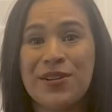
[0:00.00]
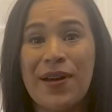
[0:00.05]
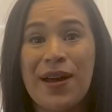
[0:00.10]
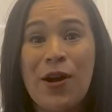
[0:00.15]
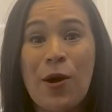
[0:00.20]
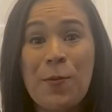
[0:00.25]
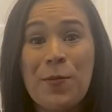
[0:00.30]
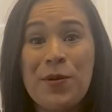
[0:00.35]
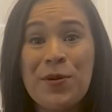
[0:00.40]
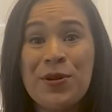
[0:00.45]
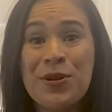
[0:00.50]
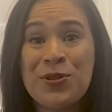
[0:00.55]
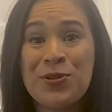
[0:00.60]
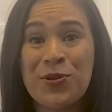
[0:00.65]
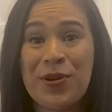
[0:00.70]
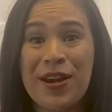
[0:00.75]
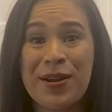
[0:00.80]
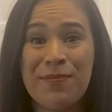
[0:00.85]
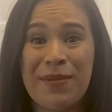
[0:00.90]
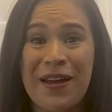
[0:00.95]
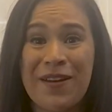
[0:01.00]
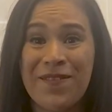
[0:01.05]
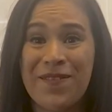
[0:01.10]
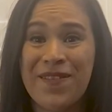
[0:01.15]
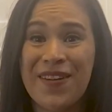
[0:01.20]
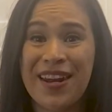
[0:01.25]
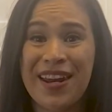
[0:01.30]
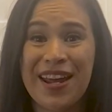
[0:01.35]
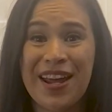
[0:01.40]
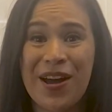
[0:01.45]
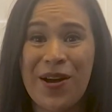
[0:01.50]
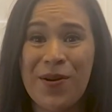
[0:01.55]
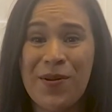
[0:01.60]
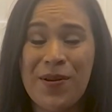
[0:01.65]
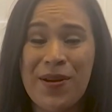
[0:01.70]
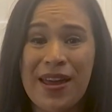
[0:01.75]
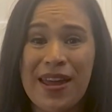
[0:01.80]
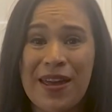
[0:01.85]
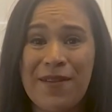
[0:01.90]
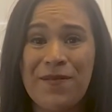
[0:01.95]
I hope you enjoyed my video.
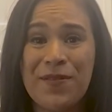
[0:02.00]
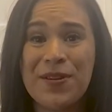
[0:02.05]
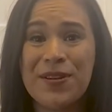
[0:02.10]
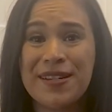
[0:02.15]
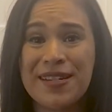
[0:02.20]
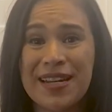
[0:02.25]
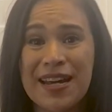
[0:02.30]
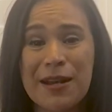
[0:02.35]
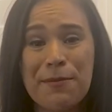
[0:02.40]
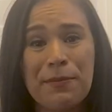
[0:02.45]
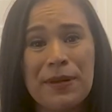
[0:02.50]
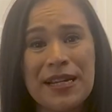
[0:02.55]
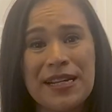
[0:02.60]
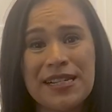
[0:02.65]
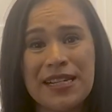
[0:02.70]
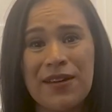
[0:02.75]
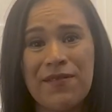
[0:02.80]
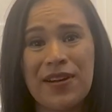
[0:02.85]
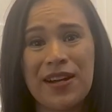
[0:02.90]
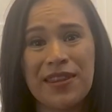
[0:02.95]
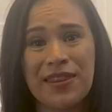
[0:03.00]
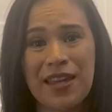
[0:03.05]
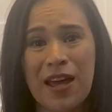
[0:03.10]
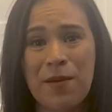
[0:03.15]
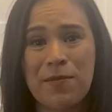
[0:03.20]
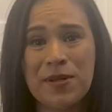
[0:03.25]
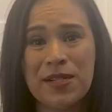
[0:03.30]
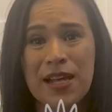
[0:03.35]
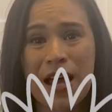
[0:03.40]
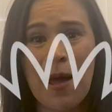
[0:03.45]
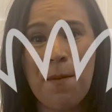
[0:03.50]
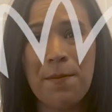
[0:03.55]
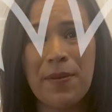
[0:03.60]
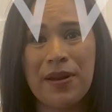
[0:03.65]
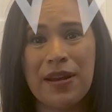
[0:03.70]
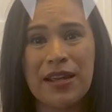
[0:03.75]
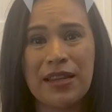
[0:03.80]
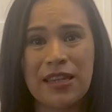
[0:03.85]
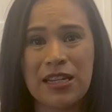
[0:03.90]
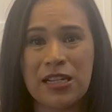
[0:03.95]
If you did, please give it a thumbs up and
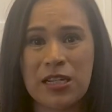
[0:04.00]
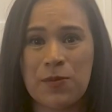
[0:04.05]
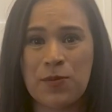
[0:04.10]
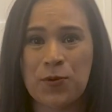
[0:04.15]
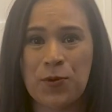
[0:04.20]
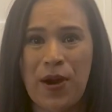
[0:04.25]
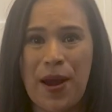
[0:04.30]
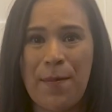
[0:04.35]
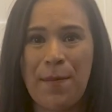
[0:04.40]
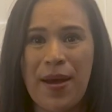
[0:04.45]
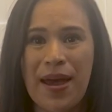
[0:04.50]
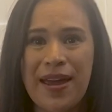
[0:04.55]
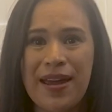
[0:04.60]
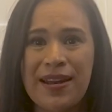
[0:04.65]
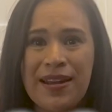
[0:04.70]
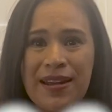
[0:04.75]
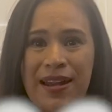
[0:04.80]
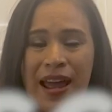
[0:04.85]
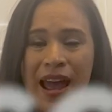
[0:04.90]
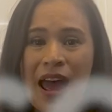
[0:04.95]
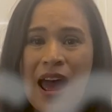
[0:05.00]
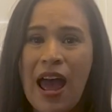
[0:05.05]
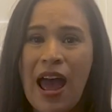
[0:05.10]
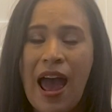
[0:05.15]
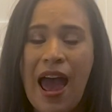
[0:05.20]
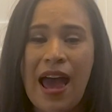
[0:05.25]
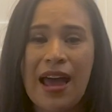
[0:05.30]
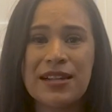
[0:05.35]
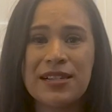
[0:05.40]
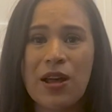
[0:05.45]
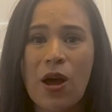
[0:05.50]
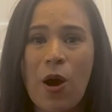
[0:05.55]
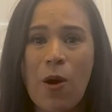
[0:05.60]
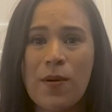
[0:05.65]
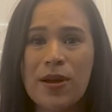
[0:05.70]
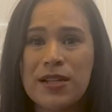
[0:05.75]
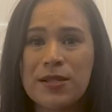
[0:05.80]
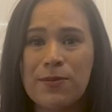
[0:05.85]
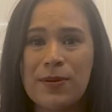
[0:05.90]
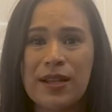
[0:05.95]
hit the subscribe button. As
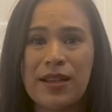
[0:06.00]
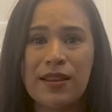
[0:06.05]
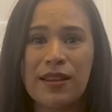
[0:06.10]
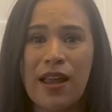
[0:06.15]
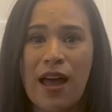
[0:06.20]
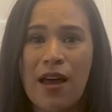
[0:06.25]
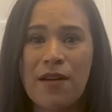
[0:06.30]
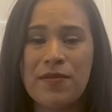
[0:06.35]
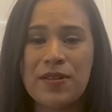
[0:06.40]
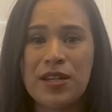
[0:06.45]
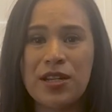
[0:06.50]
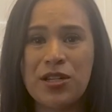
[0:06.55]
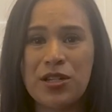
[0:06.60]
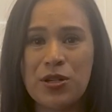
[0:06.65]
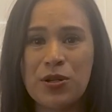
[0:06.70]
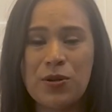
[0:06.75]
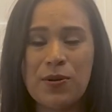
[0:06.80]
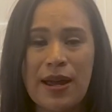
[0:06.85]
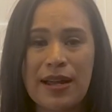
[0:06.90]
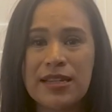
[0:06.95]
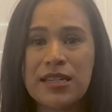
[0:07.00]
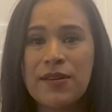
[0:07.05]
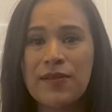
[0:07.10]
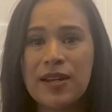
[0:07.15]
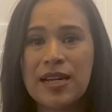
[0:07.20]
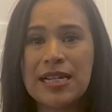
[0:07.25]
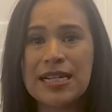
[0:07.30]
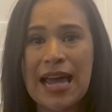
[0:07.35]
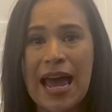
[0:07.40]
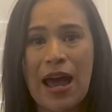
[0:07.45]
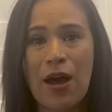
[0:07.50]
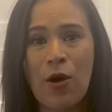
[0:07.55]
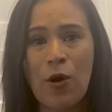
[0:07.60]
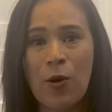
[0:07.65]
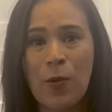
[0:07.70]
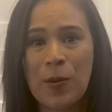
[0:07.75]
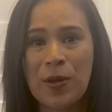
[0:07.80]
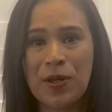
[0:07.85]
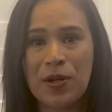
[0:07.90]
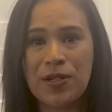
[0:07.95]
always, we love to do activities at
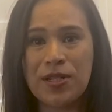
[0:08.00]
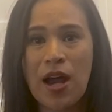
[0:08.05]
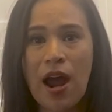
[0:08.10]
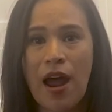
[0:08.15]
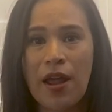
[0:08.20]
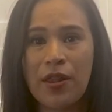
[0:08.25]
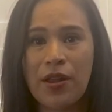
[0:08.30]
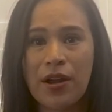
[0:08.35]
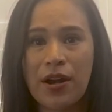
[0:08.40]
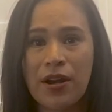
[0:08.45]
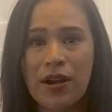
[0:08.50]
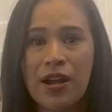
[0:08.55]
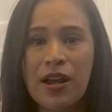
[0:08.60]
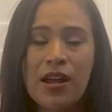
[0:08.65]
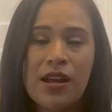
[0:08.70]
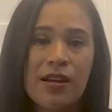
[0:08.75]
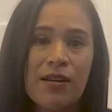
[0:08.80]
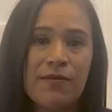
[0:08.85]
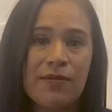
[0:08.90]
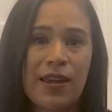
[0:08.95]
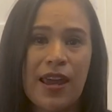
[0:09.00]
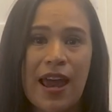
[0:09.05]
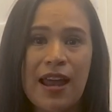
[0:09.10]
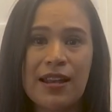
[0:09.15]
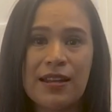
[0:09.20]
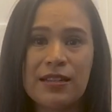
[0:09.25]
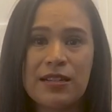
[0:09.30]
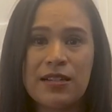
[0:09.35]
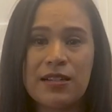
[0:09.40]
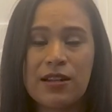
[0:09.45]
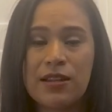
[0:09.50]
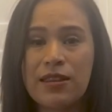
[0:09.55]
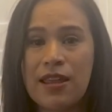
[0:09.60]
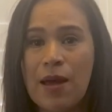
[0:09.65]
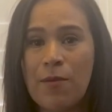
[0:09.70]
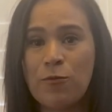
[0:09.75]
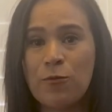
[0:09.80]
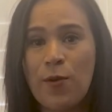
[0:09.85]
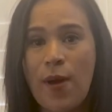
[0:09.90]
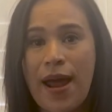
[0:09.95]
home with our toddler, get
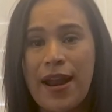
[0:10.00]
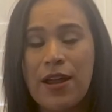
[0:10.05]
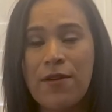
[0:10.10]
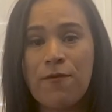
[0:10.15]
them ready